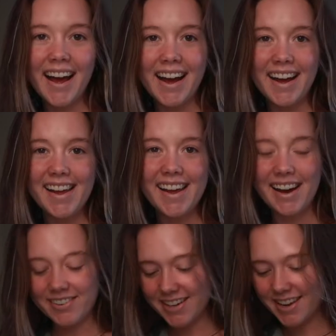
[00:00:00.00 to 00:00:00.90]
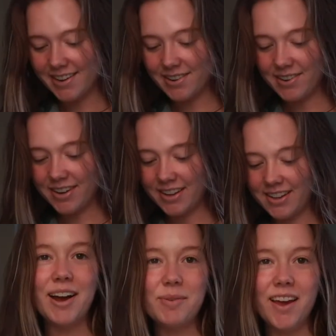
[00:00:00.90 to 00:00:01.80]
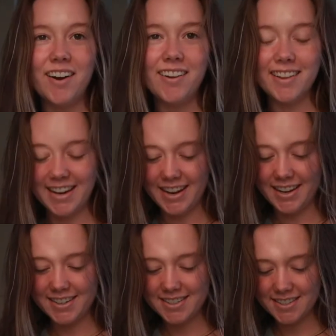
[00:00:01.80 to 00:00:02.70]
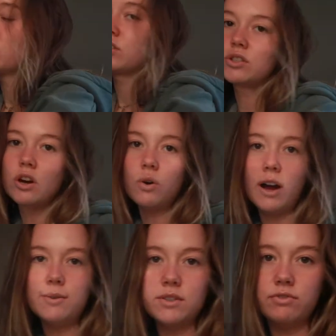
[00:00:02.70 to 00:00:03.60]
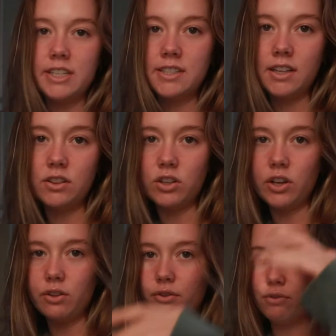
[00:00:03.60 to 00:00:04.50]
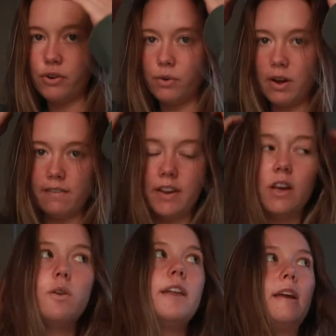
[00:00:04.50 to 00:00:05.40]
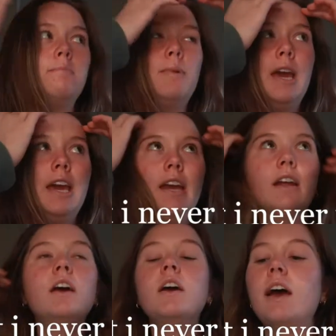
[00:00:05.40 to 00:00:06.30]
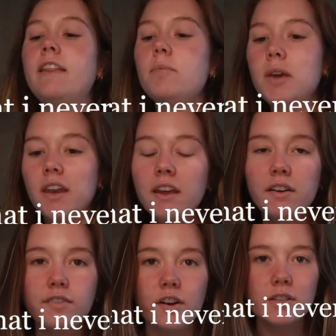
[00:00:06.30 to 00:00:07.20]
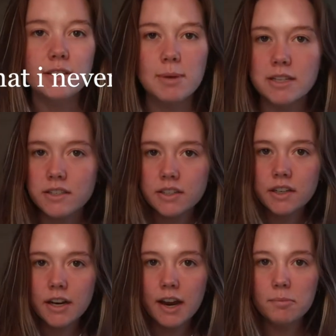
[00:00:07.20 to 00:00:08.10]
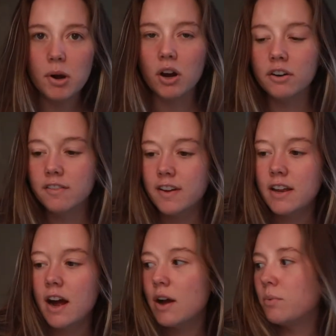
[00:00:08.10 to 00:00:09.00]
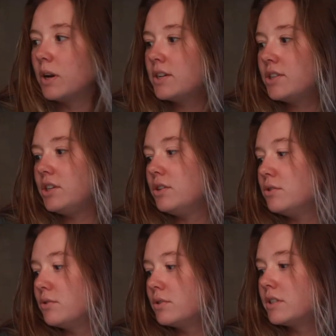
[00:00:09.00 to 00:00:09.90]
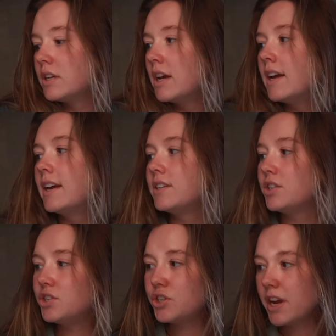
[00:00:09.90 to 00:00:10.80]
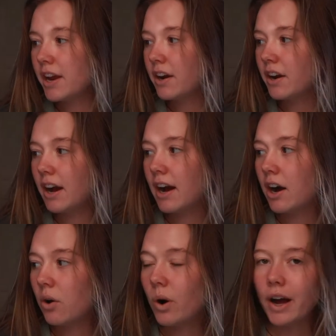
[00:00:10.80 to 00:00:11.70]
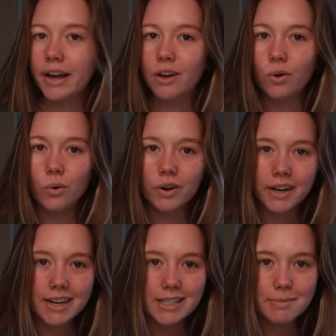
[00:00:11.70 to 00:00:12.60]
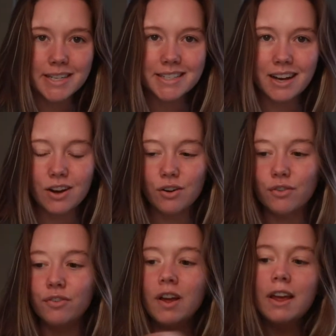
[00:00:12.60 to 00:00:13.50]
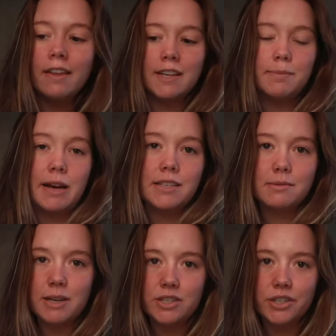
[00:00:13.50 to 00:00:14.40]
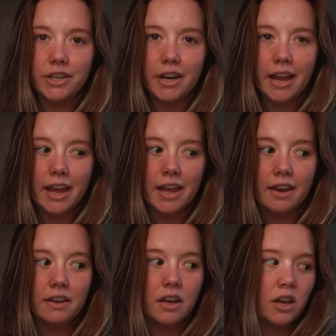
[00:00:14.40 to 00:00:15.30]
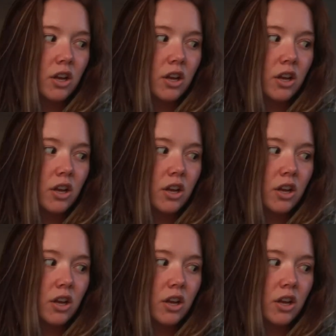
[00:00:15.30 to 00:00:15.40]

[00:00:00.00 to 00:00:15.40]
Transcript: Hi, how are you? Happy holidays. So I was recently looking through a video that I made at the beginning of fall semester, and part of it I wanted to use to share how I organized myself this past semester and